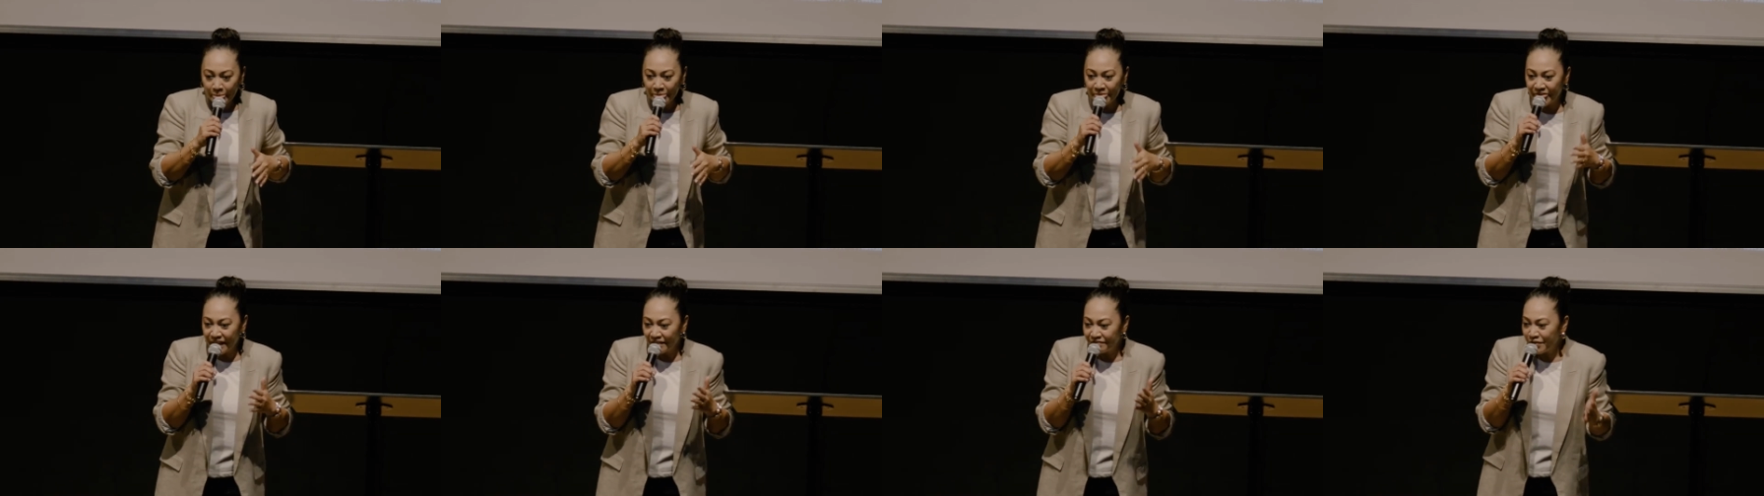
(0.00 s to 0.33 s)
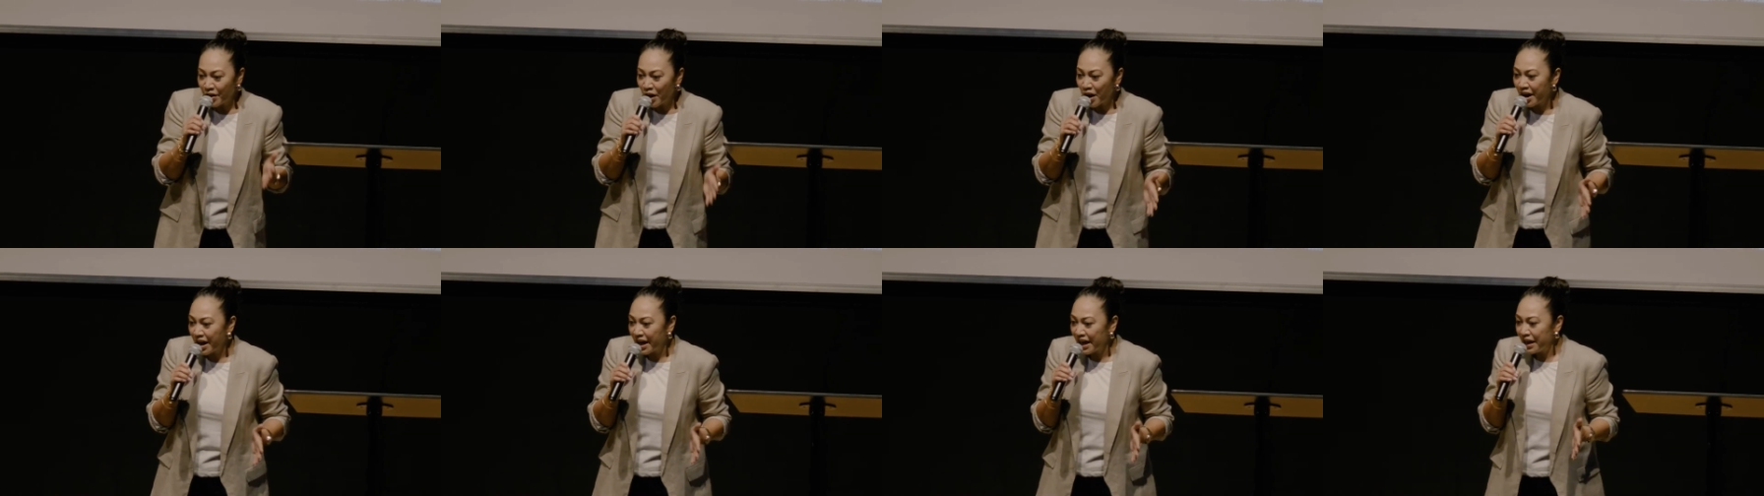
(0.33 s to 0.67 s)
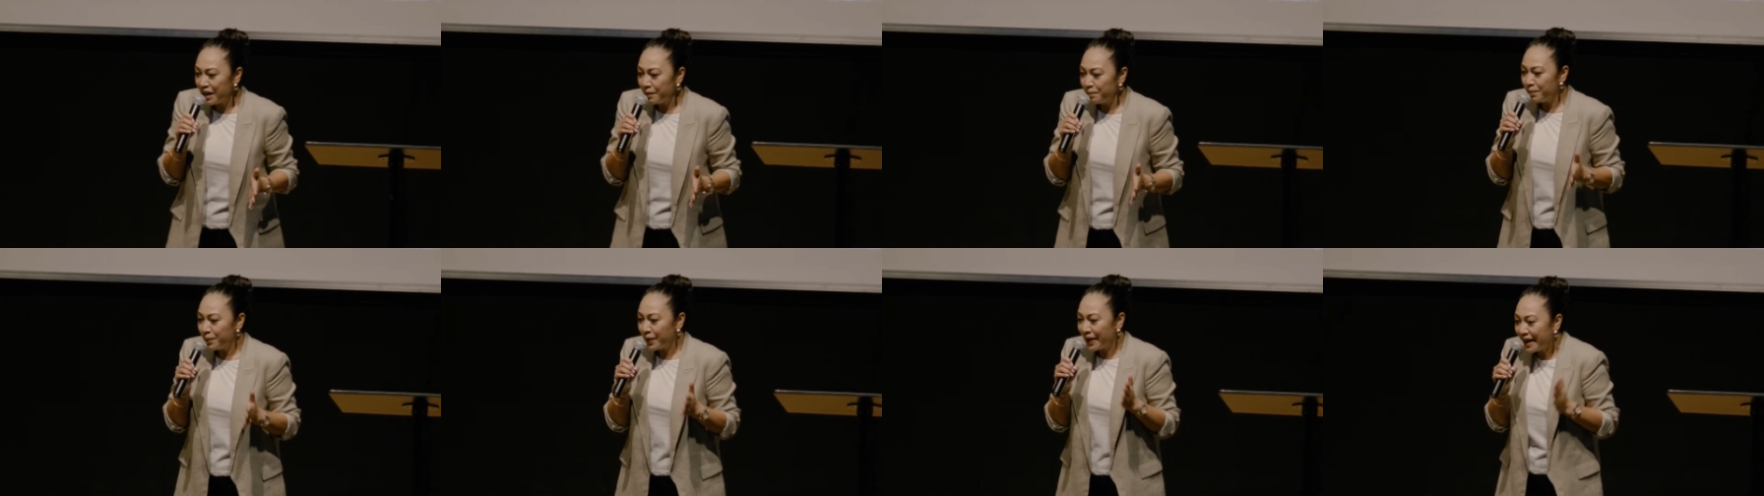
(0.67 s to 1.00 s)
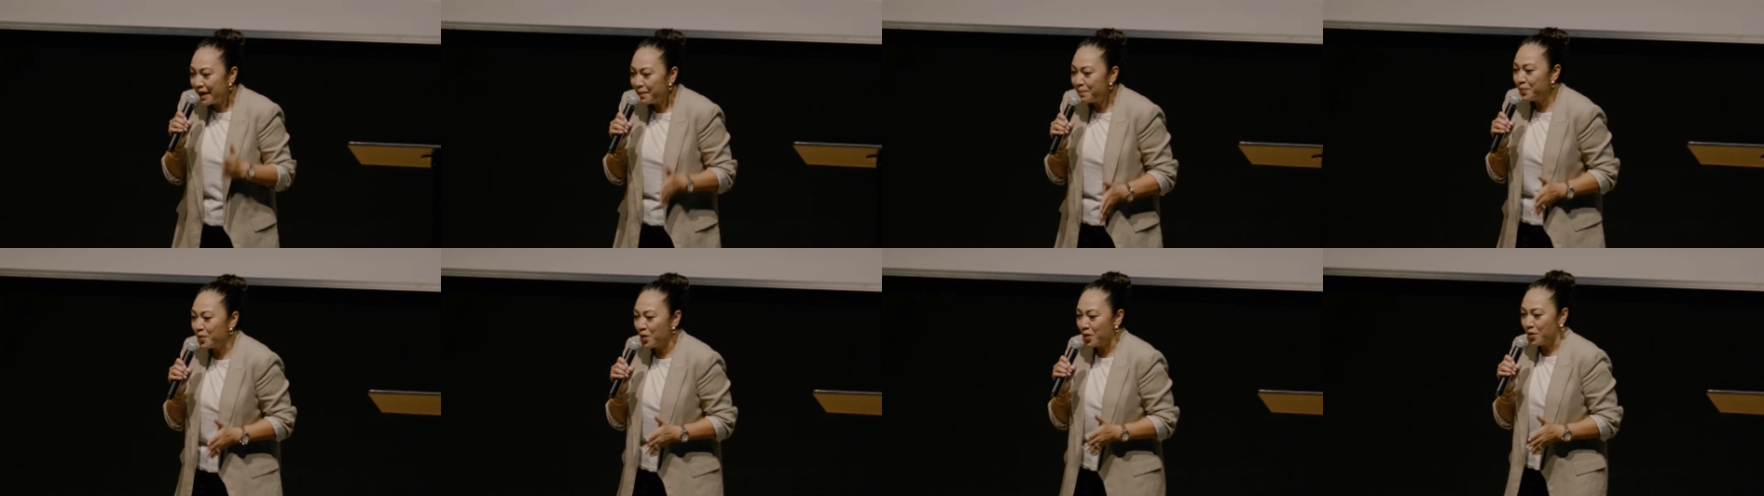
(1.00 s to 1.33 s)
the very
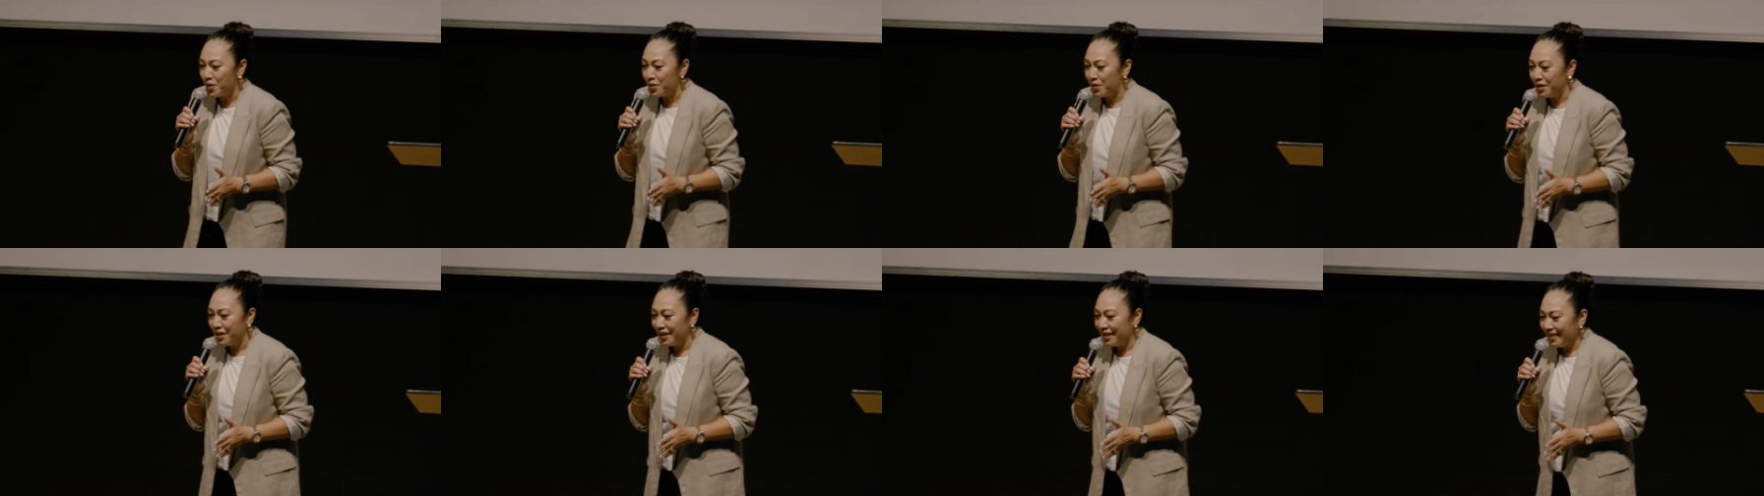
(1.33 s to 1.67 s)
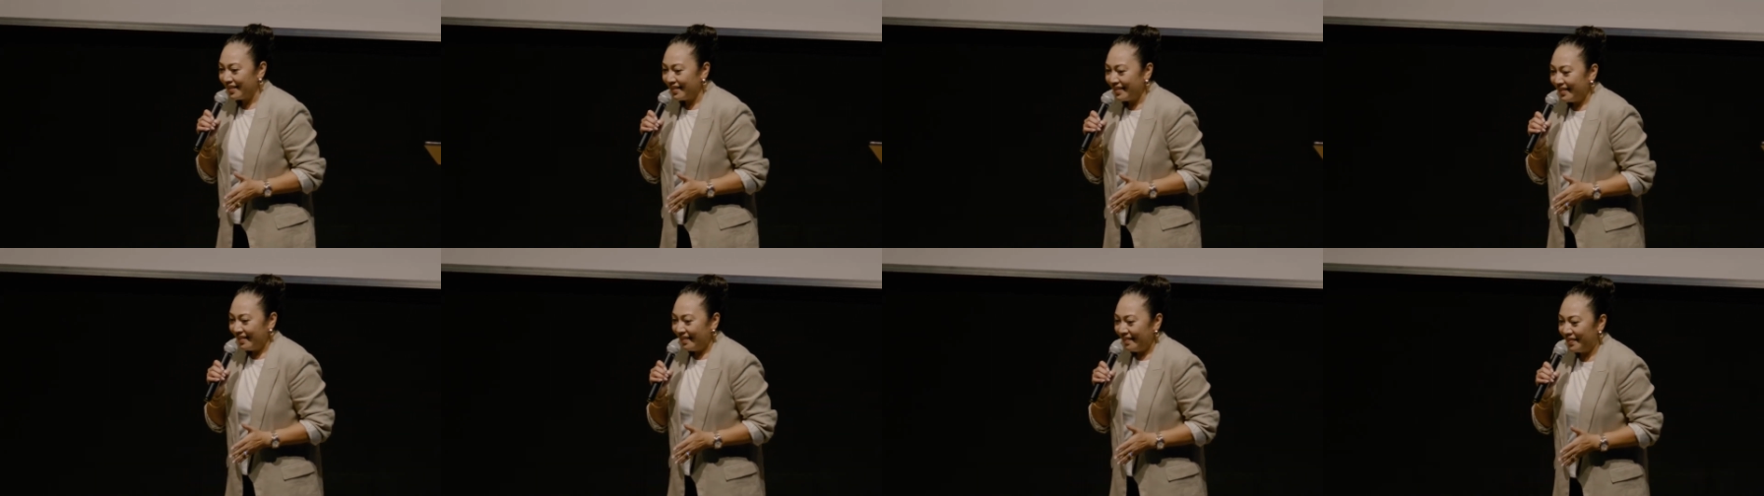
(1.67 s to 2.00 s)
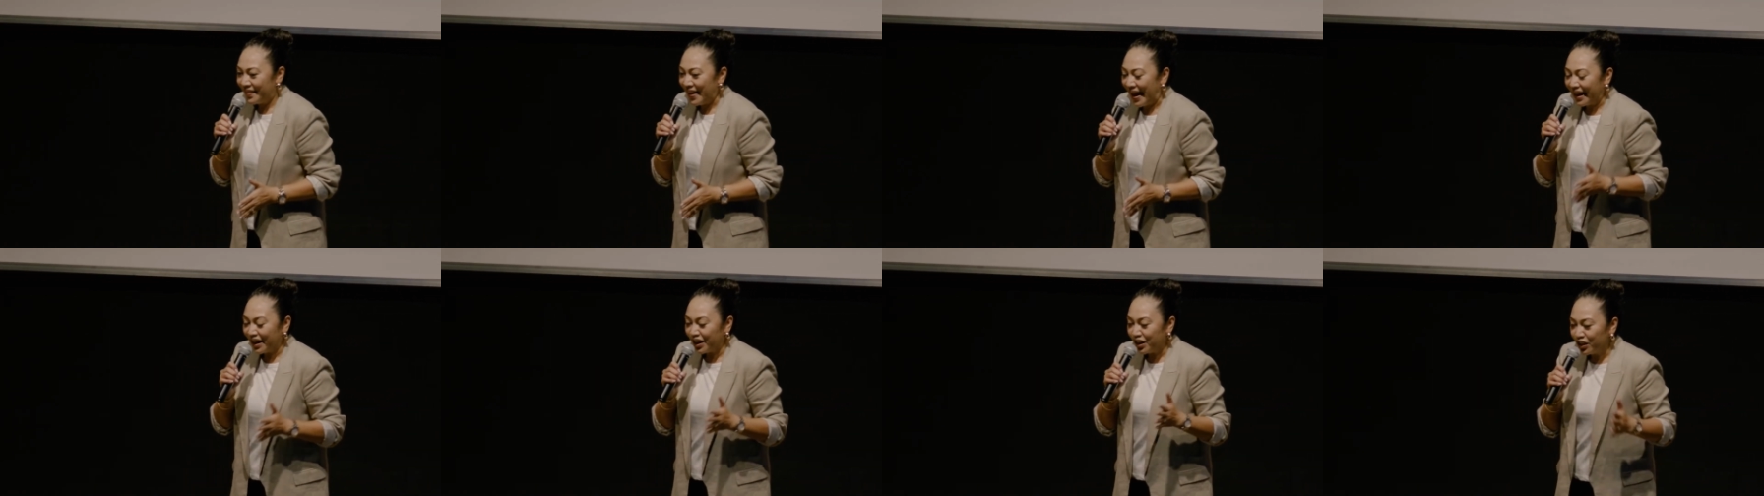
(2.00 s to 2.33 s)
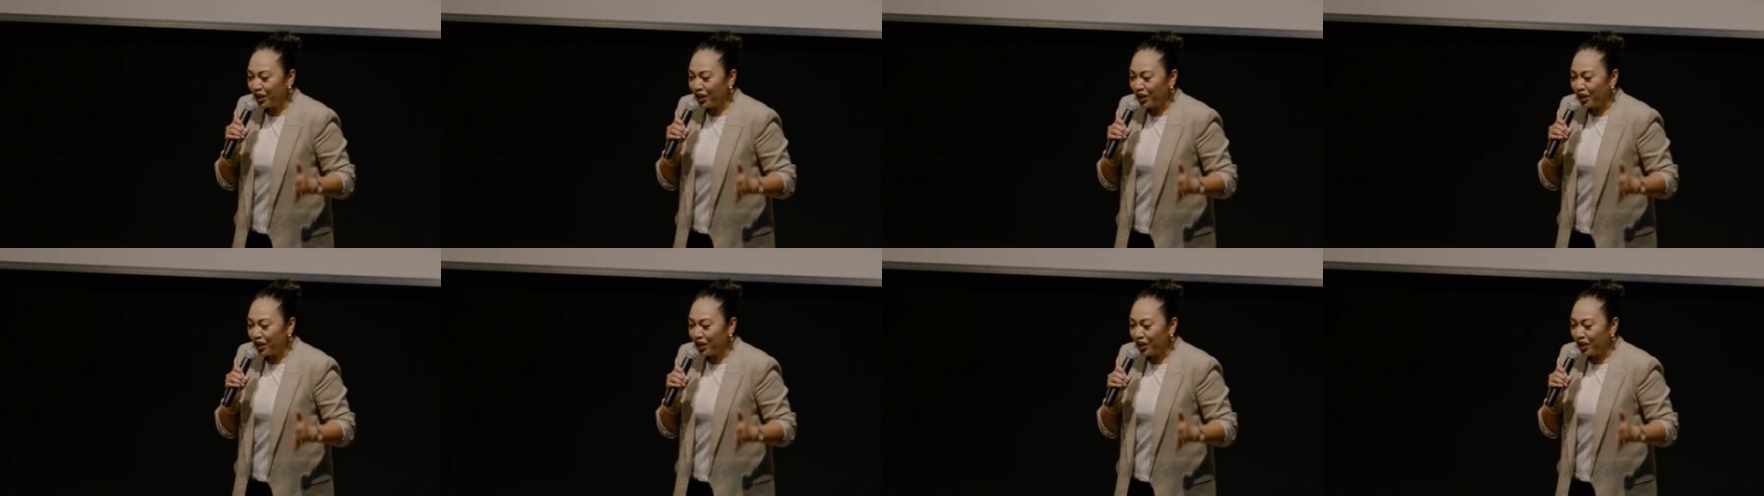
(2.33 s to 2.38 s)
people that